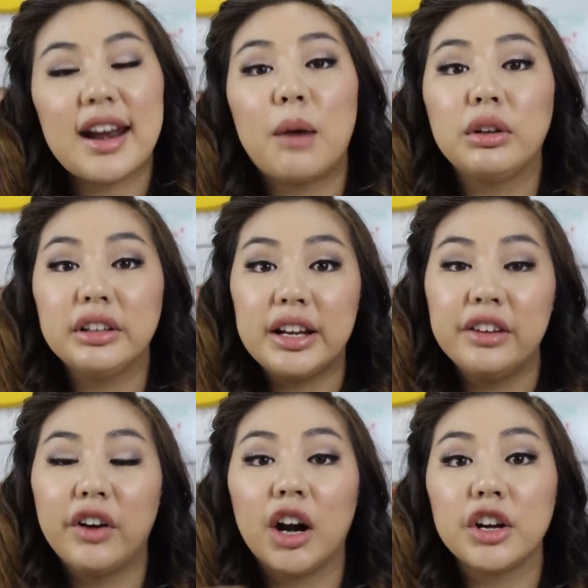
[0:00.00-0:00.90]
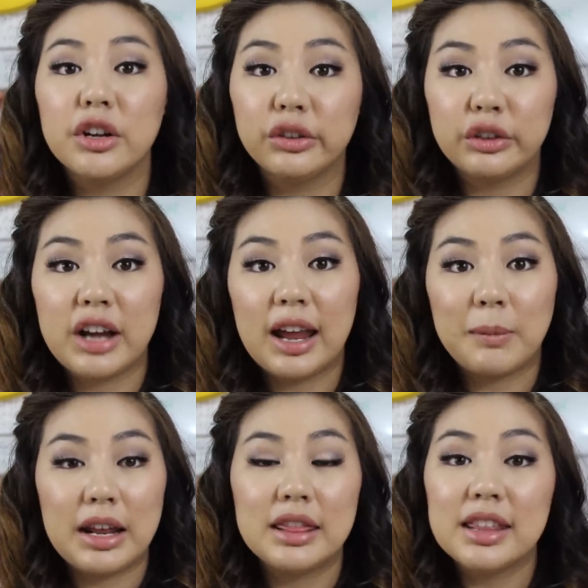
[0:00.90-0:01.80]
and I will leave her
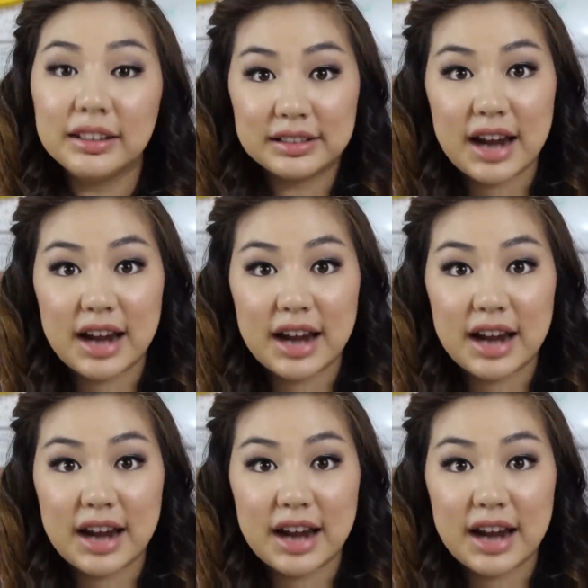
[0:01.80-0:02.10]
username in this